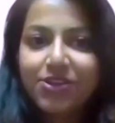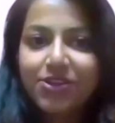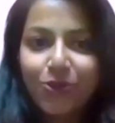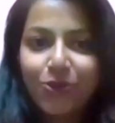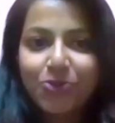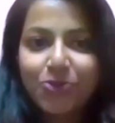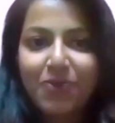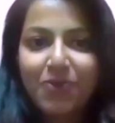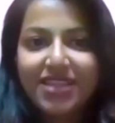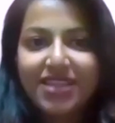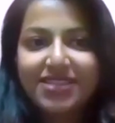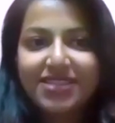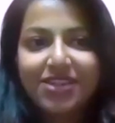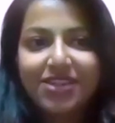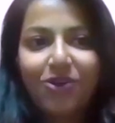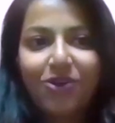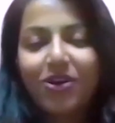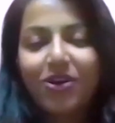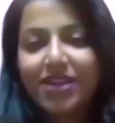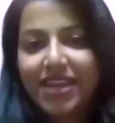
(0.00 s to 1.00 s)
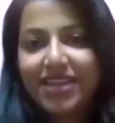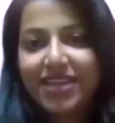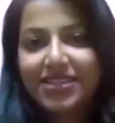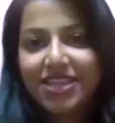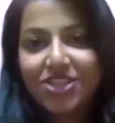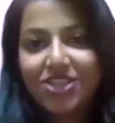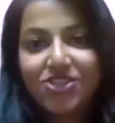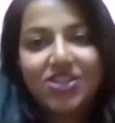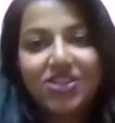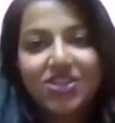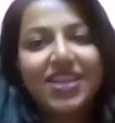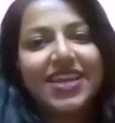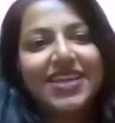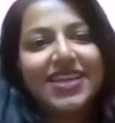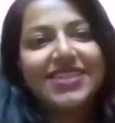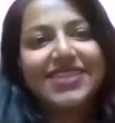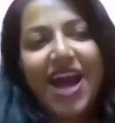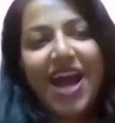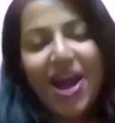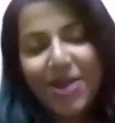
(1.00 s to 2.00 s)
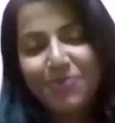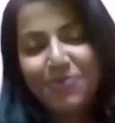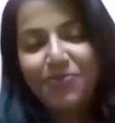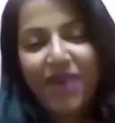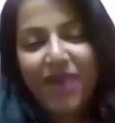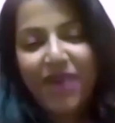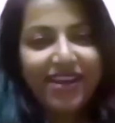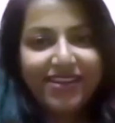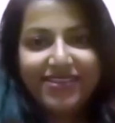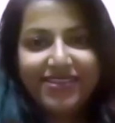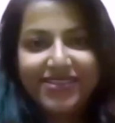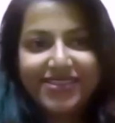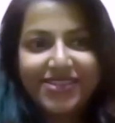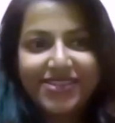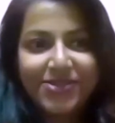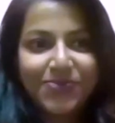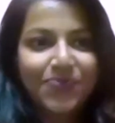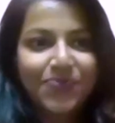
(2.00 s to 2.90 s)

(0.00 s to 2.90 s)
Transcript: growth mindset organization is unparalleled.